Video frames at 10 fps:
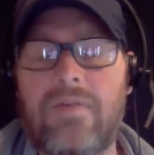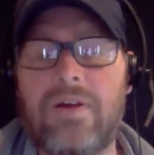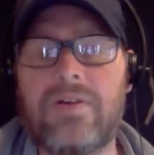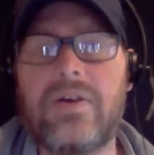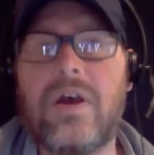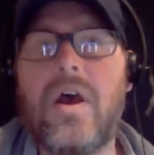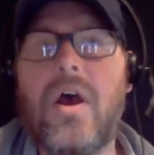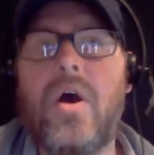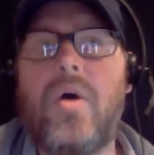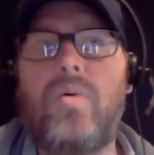of this,
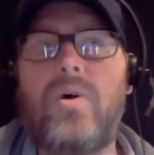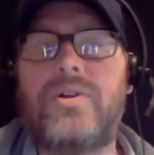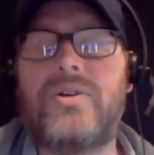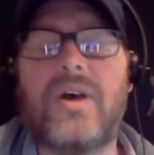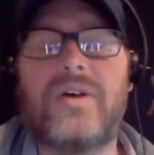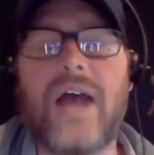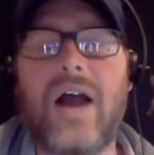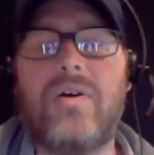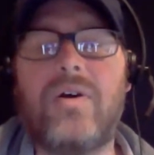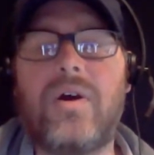we'll discuss
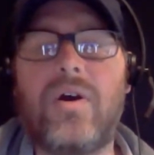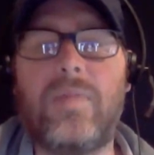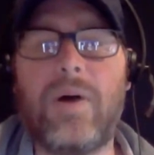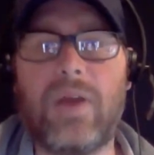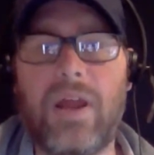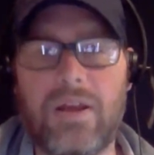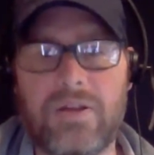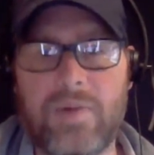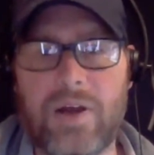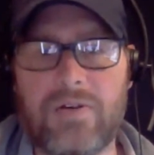how you can go about getting a
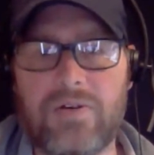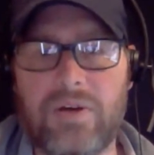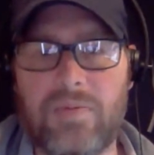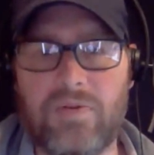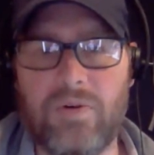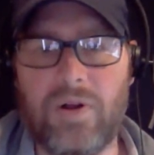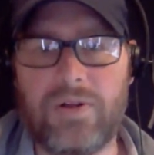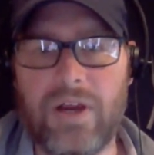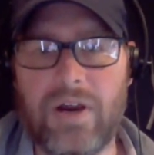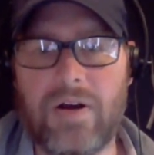sponsorship through
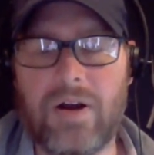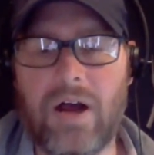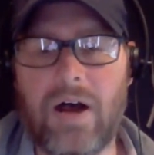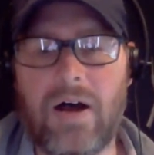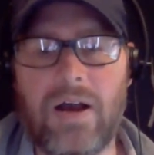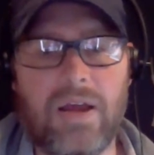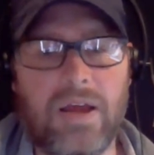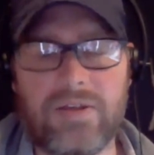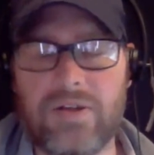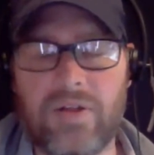Altair.
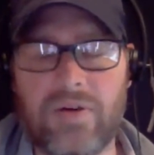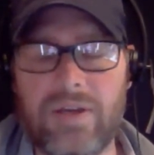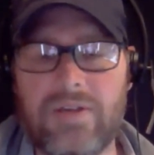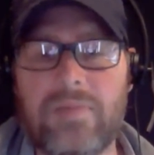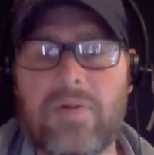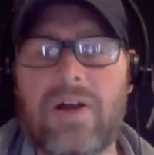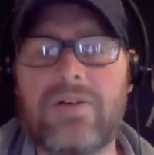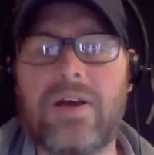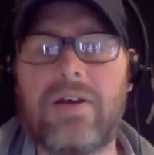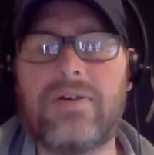It's another easy
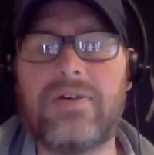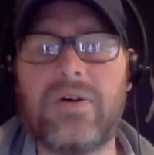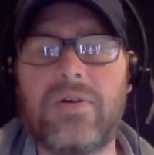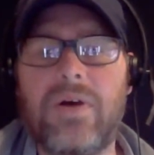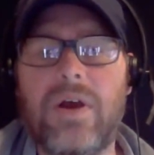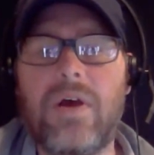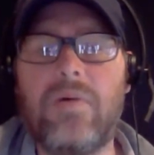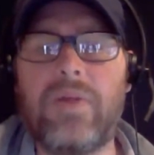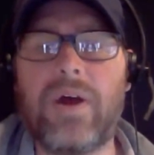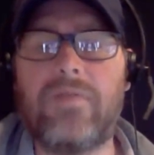process. So
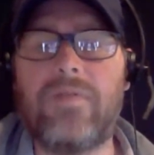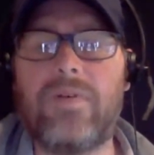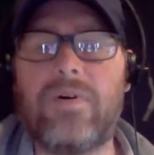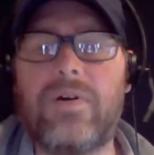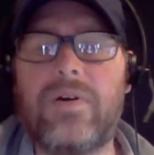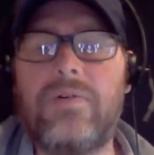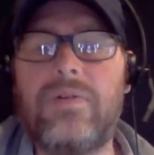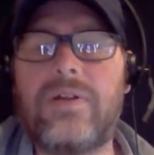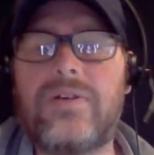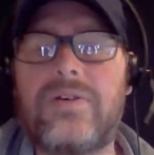without further ado,
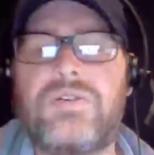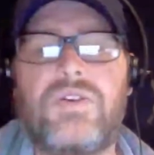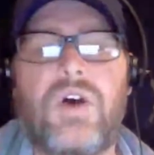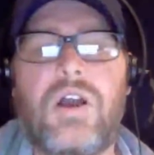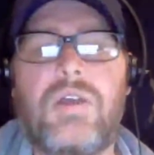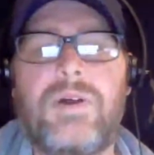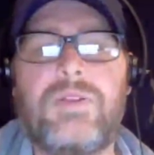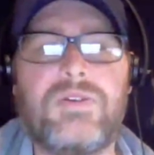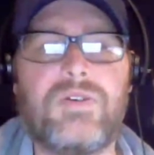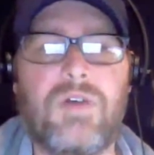let's talk
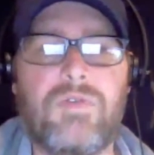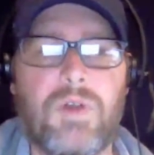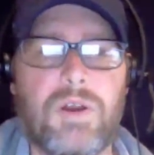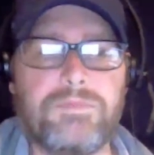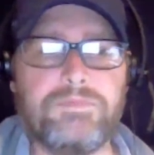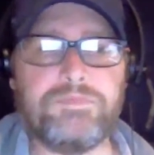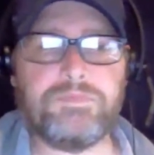about the software.